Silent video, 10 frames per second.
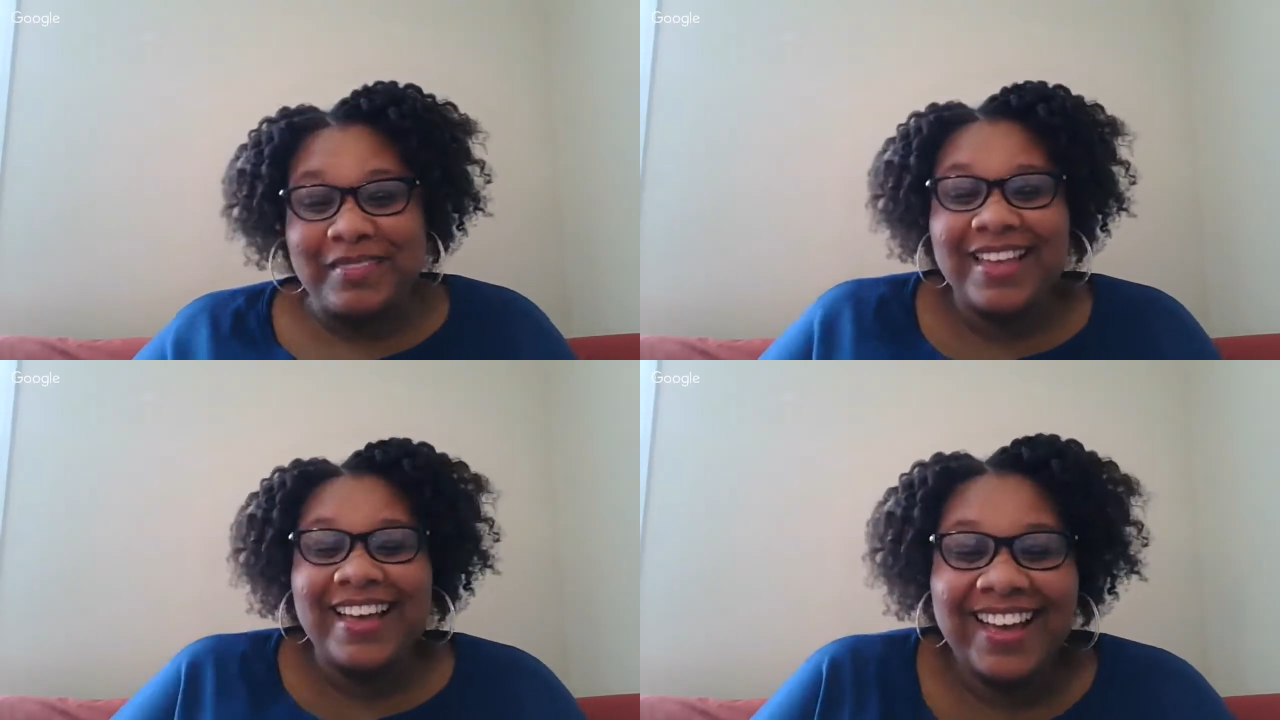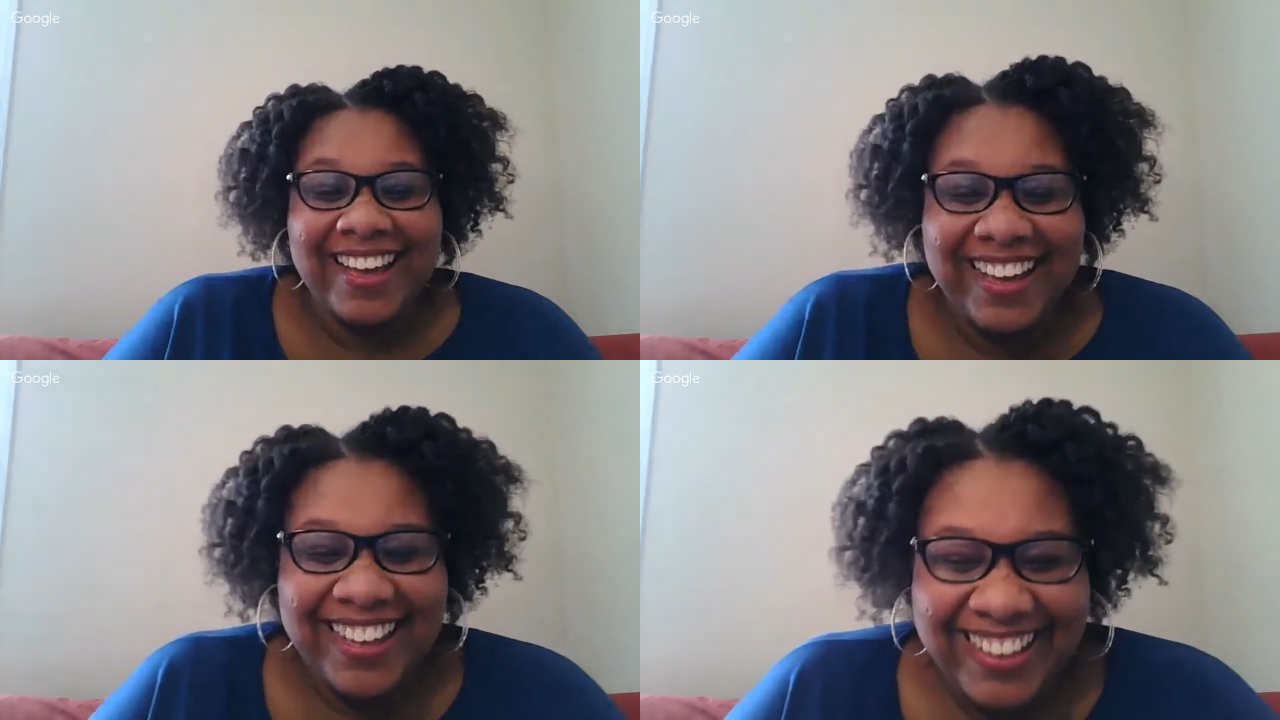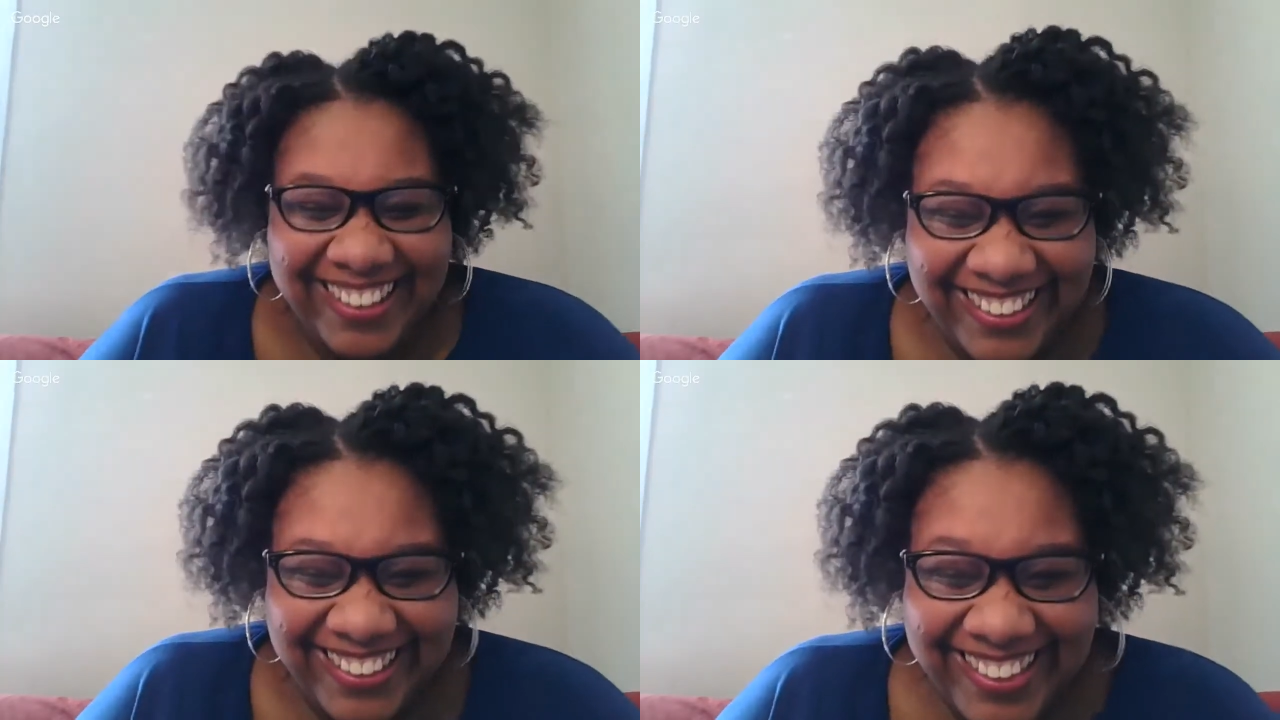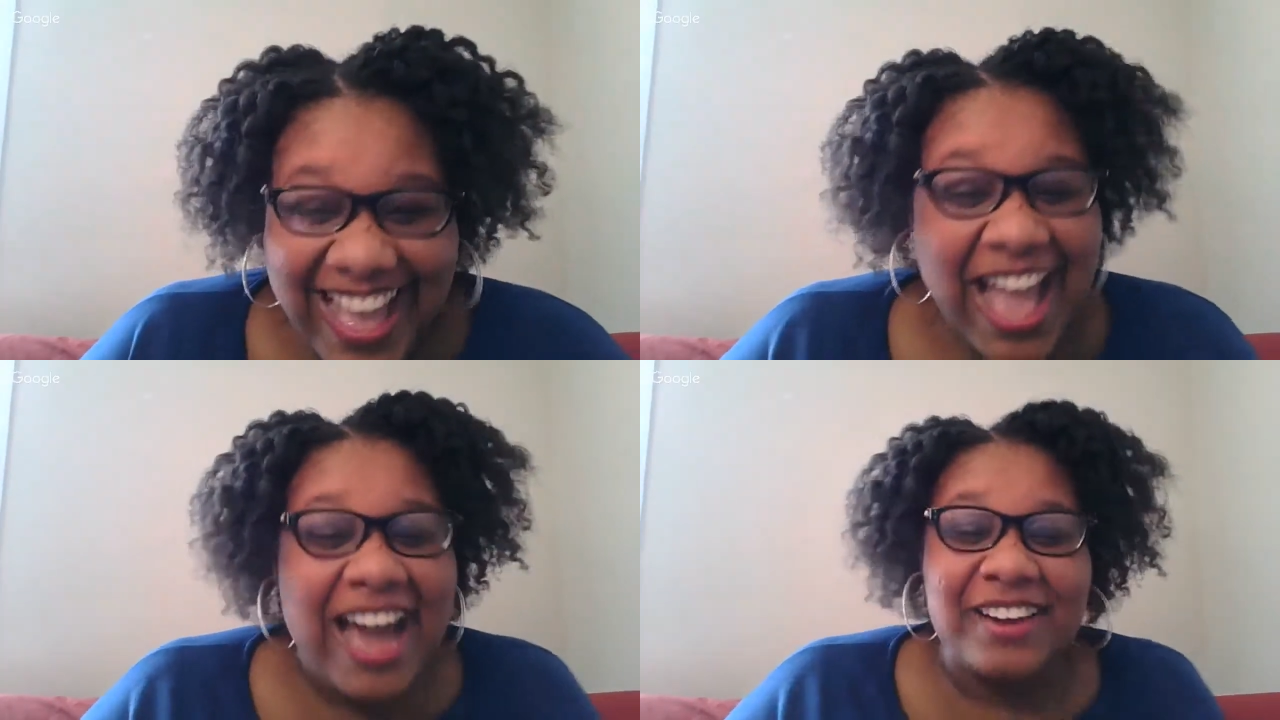I
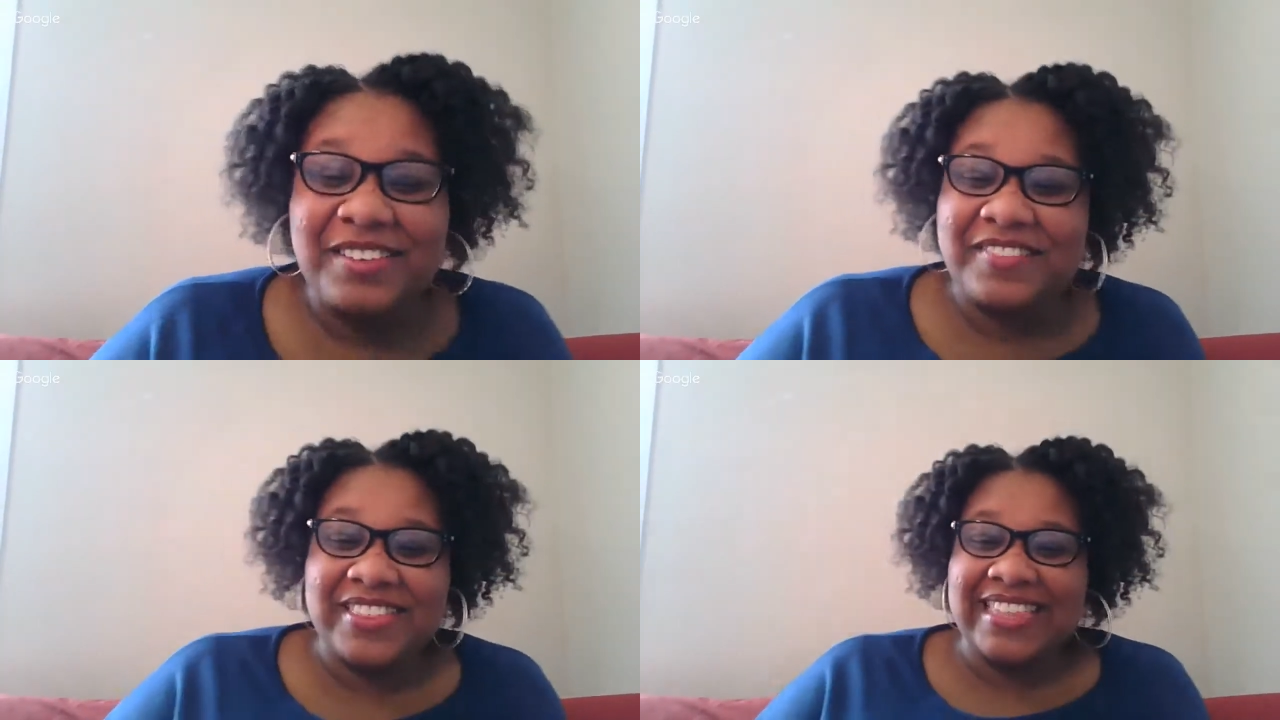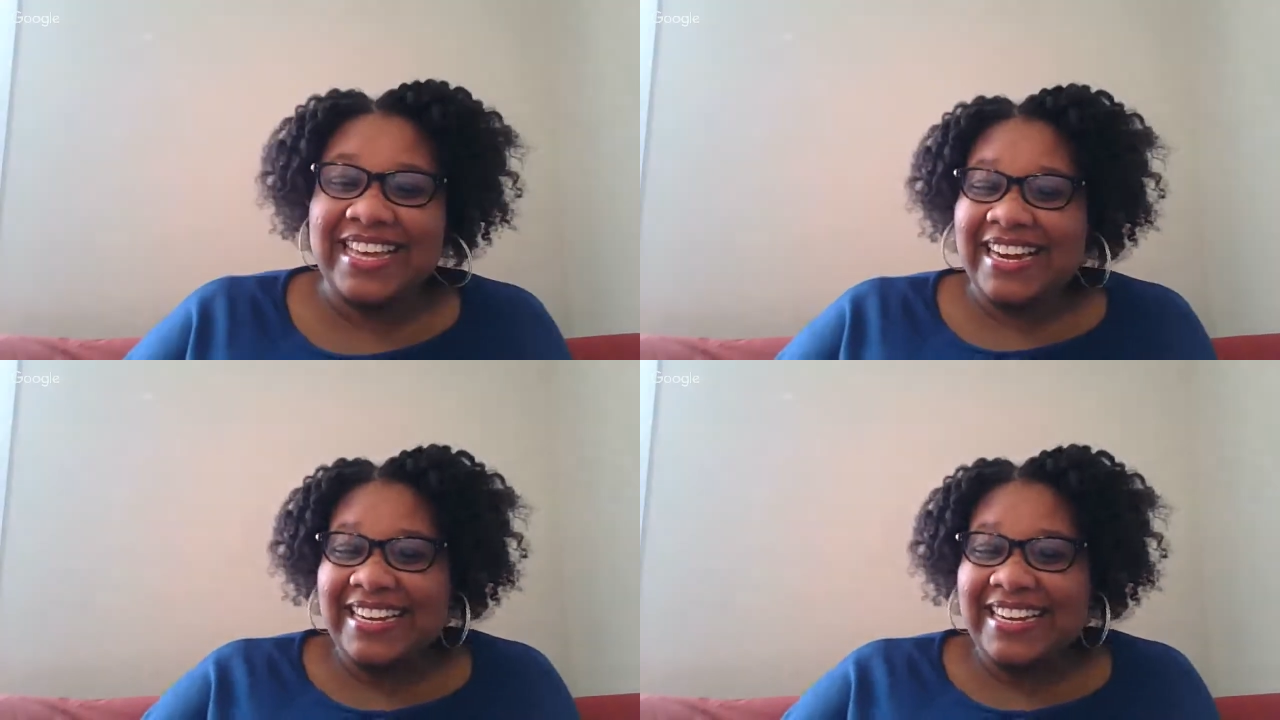don't even think I